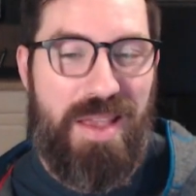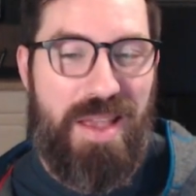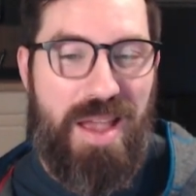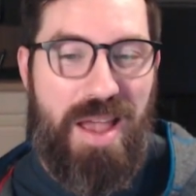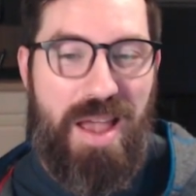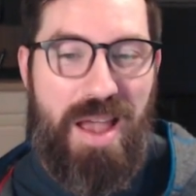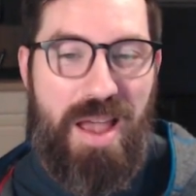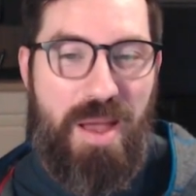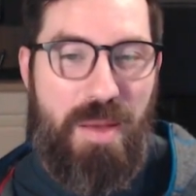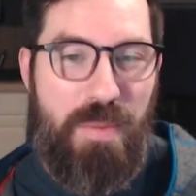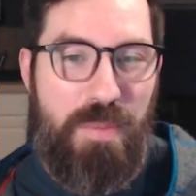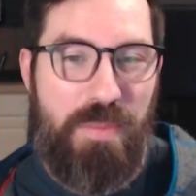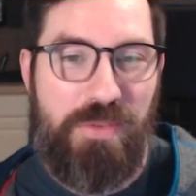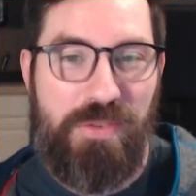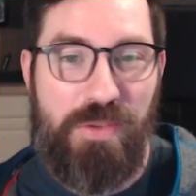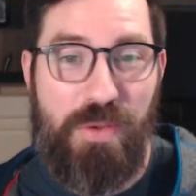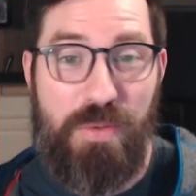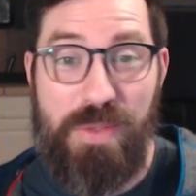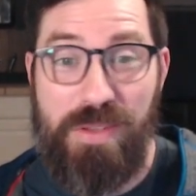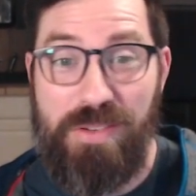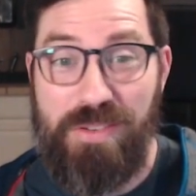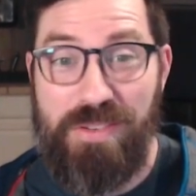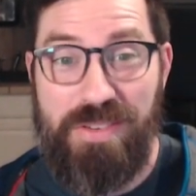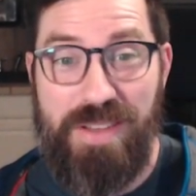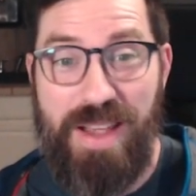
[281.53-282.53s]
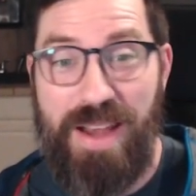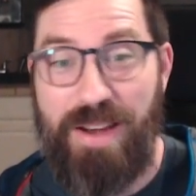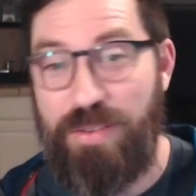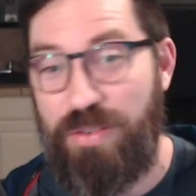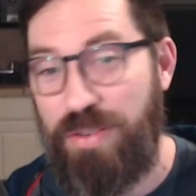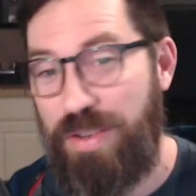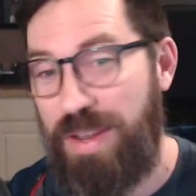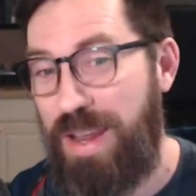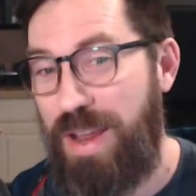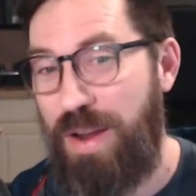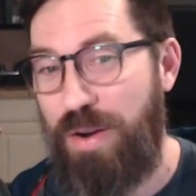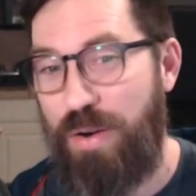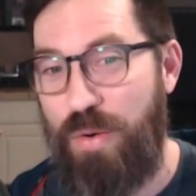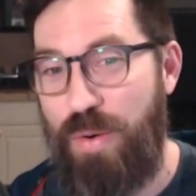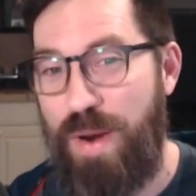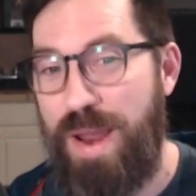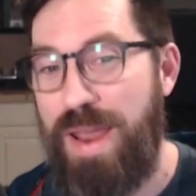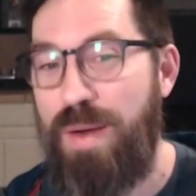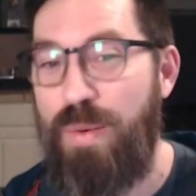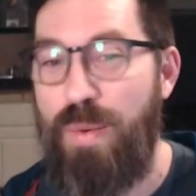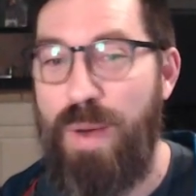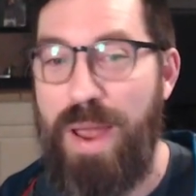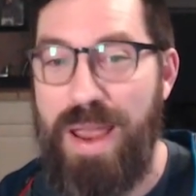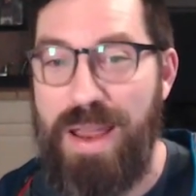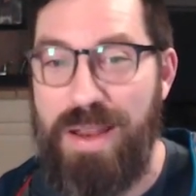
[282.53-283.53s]
Um, so this is actually a
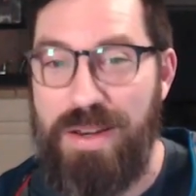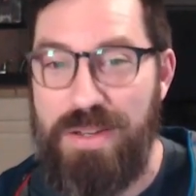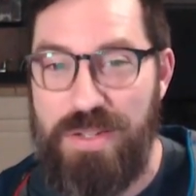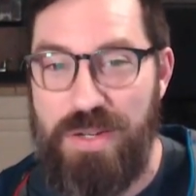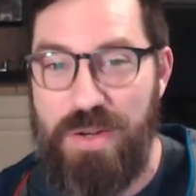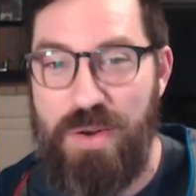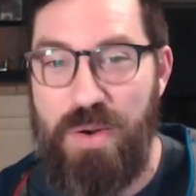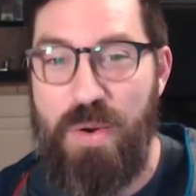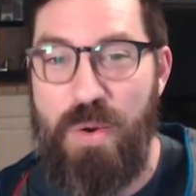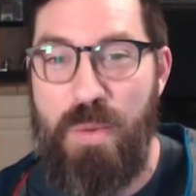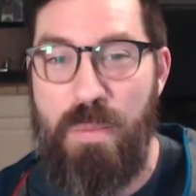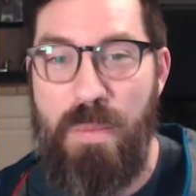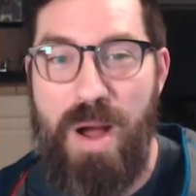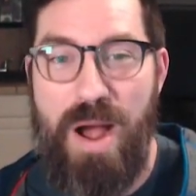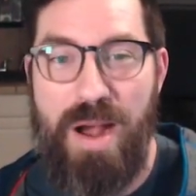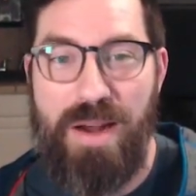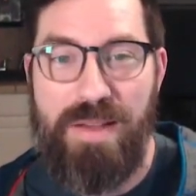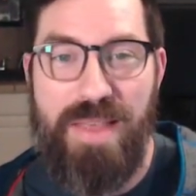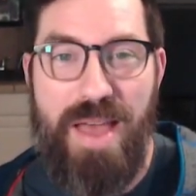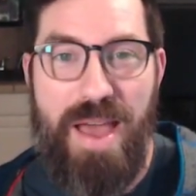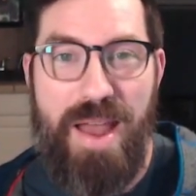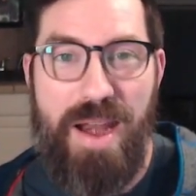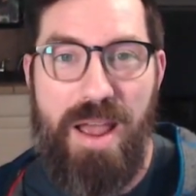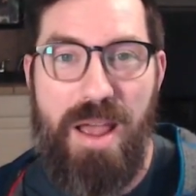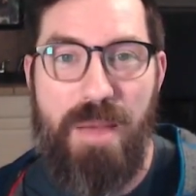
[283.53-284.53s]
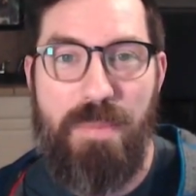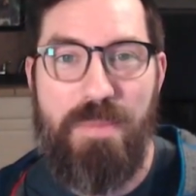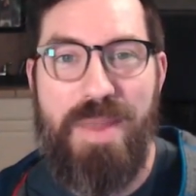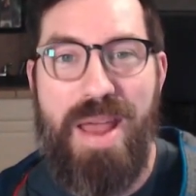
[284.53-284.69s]
great way to mock that up.